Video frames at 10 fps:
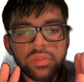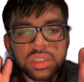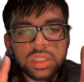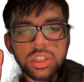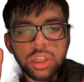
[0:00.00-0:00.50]

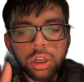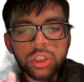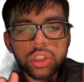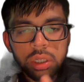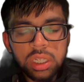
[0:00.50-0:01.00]
is a
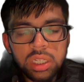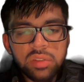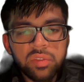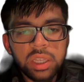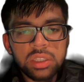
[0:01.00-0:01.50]
logical
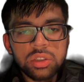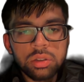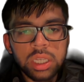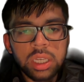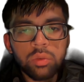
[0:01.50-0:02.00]
interface.
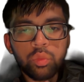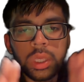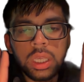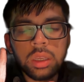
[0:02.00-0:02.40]
Okay, we